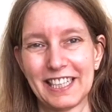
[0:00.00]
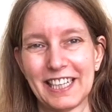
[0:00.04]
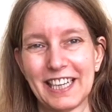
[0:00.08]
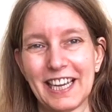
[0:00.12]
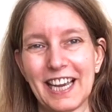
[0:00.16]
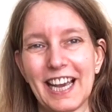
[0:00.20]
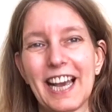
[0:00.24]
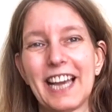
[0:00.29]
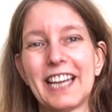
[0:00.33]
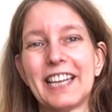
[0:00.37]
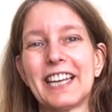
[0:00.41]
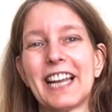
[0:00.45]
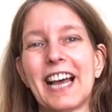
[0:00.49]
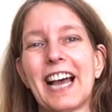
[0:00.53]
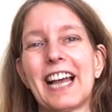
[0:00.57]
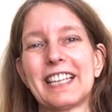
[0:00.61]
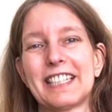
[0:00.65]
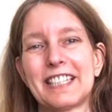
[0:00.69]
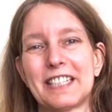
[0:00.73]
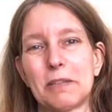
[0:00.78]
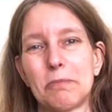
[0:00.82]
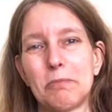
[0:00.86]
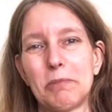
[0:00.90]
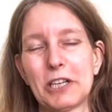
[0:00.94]
And
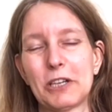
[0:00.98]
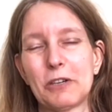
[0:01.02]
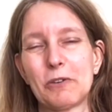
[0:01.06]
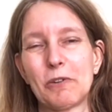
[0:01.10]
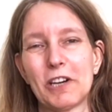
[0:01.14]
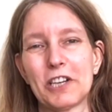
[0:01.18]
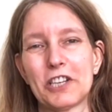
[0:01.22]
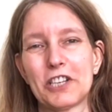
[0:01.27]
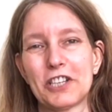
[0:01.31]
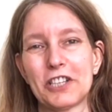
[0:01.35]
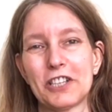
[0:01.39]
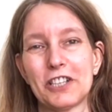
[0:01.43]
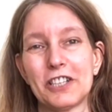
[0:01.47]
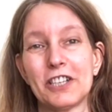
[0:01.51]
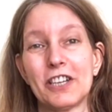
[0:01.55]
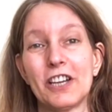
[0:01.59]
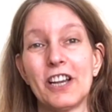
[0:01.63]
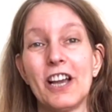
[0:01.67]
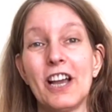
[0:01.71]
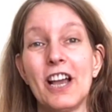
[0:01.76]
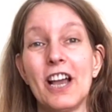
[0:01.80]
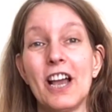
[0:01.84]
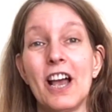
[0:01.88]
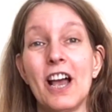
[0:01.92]
that's the big question.
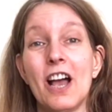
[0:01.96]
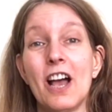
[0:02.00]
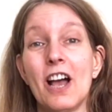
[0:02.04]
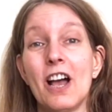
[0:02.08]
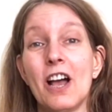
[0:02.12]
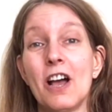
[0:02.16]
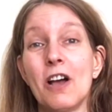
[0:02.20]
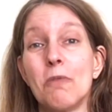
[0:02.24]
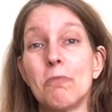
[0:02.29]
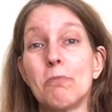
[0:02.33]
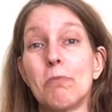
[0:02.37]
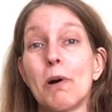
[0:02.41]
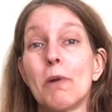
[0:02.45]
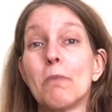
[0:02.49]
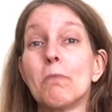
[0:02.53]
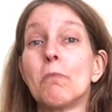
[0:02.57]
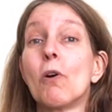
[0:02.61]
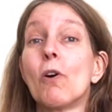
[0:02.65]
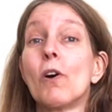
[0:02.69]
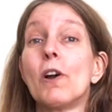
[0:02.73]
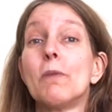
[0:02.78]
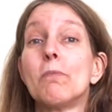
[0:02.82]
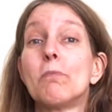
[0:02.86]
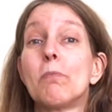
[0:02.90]
But
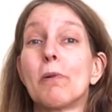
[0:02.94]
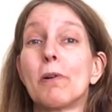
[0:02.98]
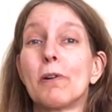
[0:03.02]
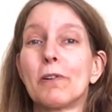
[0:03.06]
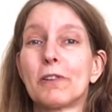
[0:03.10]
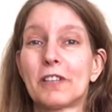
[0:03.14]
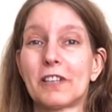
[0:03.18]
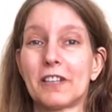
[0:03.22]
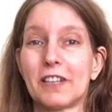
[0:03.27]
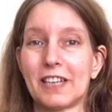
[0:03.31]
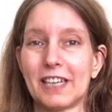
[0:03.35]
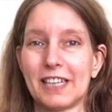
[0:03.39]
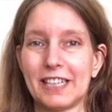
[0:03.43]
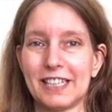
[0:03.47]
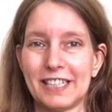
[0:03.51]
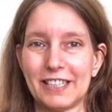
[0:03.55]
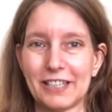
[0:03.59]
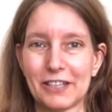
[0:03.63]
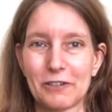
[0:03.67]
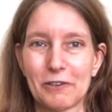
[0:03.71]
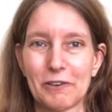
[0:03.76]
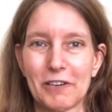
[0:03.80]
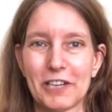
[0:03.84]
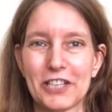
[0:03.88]
more importantly, the
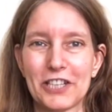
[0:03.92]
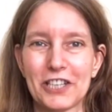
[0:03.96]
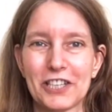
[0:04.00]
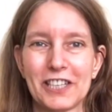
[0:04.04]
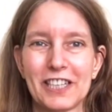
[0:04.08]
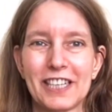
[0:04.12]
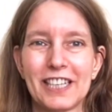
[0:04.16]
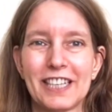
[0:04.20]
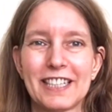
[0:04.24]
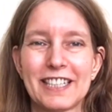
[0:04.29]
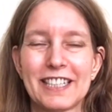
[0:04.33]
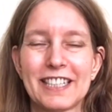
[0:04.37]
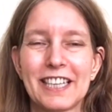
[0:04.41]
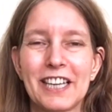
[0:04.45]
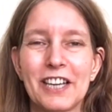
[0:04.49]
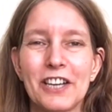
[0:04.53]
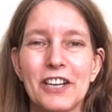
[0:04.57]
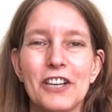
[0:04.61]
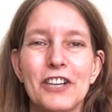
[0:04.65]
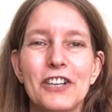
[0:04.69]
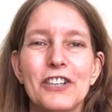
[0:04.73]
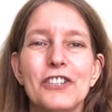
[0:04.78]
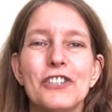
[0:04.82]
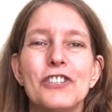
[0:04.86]
question is,
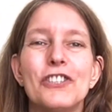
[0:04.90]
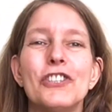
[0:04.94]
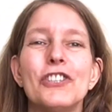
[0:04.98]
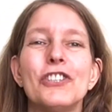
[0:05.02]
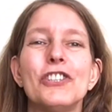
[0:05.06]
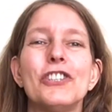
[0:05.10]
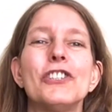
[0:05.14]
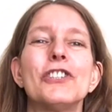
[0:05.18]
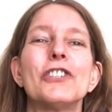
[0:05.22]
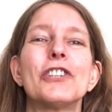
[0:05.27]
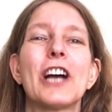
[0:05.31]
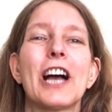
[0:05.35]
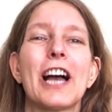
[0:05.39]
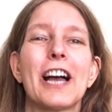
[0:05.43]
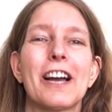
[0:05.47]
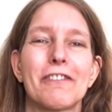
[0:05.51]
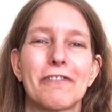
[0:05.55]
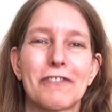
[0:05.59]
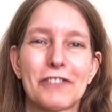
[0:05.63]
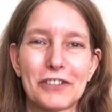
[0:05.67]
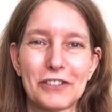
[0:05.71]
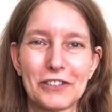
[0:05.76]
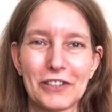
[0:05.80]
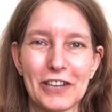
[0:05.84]
do you
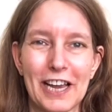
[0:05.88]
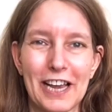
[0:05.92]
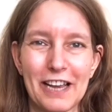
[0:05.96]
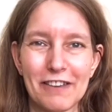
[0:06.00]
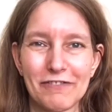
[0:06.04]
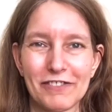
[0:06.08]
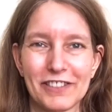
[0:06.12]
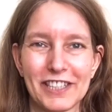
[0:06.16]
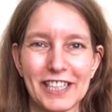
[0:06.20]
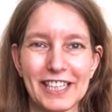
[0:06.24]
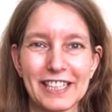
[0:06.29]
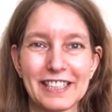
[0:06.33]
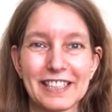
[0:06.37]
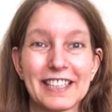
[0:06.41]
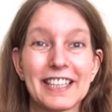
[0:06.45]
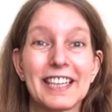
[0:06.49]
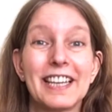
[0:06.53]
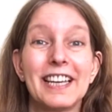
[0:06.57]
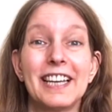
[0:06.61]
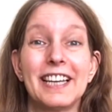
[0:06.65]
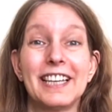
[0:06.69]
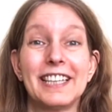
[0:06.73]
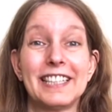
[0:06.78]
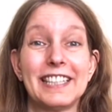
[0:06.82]
have to have it
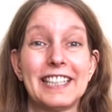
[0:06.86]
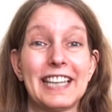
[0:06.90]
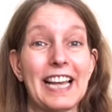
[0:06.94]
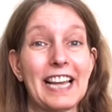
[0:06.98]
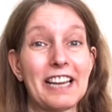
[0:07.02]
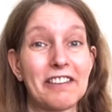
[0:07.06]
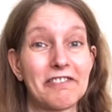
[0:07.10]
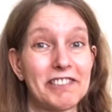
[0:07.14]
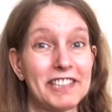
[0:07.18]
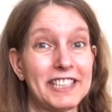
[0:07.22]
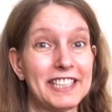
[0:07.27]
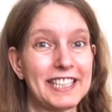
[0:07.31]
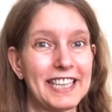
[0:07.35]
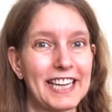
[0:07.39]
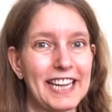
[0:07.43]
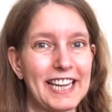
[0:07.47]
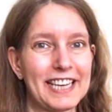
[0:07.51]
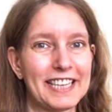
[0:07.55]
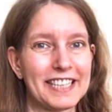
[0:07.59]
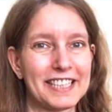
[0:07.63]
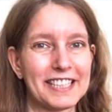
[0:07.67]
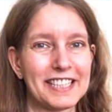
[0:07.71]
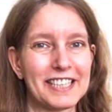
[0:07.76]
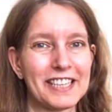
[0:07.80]
there and
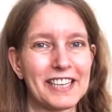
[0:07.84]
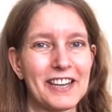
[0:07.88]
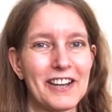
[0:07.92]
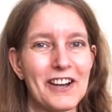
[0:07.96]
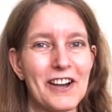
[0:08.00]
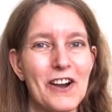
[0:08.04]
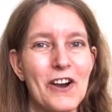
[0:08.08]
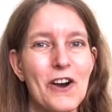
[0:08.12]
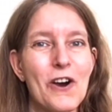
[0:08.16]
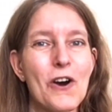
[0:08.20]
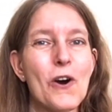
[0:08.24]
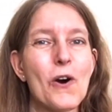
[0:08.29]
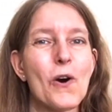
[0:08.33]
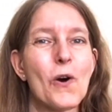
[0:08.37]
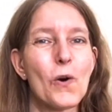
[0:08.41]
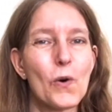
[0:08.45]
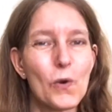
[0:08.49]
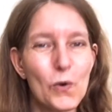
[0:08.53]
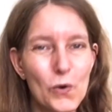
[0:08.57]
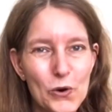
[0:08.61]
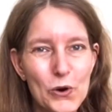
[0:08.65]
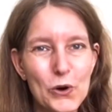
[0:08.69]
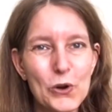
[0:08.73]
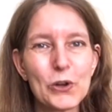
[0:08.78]
then?
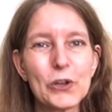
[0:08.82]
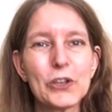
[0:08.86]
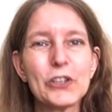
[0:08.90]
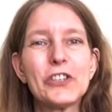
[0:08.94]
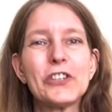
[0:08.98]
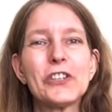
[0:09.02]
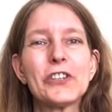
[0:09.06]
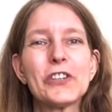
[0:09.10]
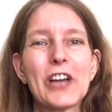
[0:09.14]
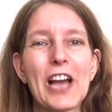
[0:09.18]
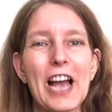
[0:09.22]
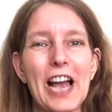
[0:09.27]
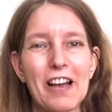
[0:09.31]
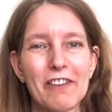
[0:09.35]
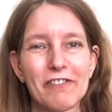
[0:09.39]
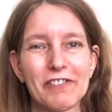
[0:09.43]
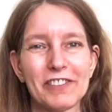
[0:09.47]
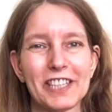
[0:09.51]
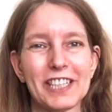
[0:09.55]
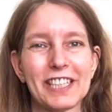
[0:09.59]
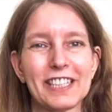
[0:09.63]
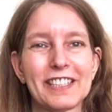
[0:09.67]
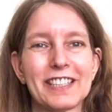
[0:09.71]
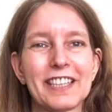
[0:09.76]
Or could you have
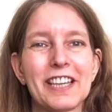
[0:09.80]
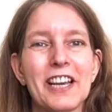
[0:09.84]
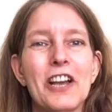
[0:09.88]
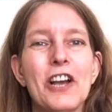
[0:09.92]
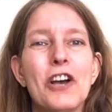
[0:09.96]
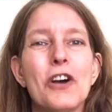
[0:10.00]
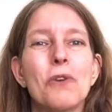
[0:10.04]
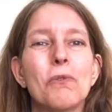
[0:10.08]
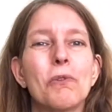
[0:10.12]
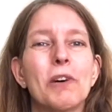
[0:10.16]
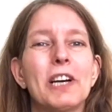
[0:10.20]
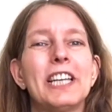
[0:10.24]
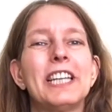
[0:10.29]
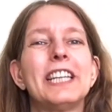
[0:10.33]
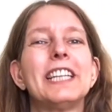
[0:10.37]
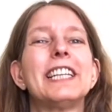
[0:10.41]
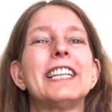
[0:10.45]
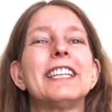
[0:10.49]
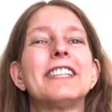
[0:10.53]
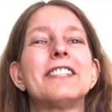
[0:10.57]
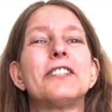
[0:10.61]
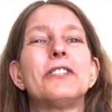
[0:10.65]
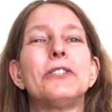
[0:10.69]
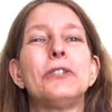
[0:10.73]
it when it
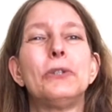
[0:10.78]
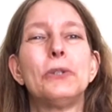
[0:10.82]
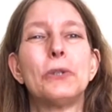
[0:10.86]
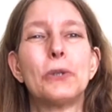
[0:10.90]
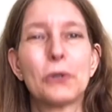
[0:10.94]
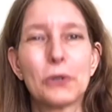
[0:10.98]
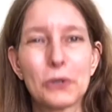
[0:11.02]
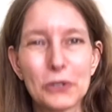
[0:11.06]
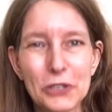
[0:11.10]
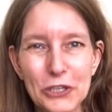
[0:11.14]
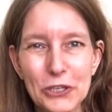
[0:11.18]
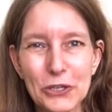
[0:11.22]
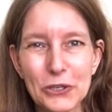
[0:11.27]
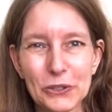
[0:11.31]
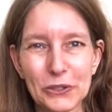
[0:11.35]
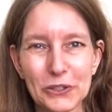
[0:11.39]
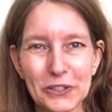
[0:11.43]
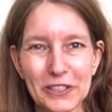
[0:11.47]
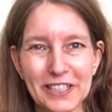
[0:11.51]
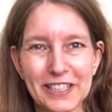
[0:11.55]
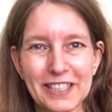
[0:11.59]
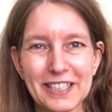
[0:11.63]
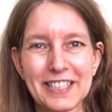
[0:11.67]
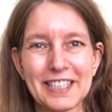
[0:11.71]
is your
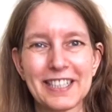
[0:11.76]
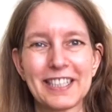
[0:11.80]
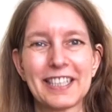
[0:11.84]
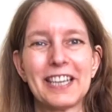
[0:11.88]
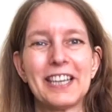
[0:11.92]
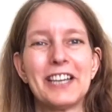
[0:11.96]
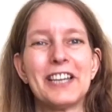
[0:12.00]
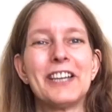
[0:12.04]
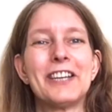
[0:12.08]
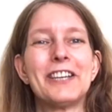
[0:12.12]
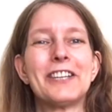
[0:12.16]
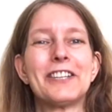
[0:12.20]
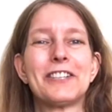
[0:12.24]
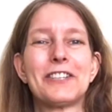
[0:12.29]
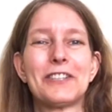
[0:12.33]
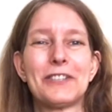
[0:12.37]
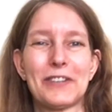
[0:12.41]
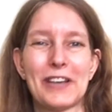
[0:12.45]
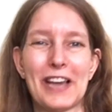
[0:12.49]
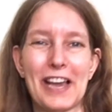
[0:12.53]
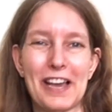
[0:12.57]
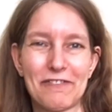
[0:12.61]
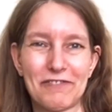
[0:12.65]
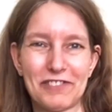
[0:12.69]
choice to
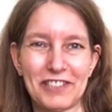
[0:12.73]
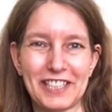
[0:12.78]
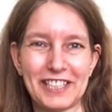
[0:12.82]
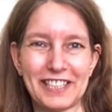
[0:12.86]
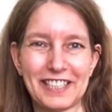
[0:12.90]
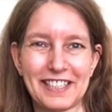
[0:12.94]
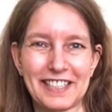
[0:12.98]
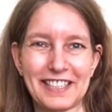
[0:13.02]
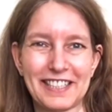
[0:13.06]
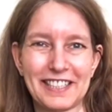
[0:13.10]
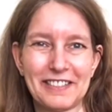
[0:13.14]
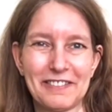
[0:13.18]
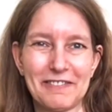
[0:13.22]
have it?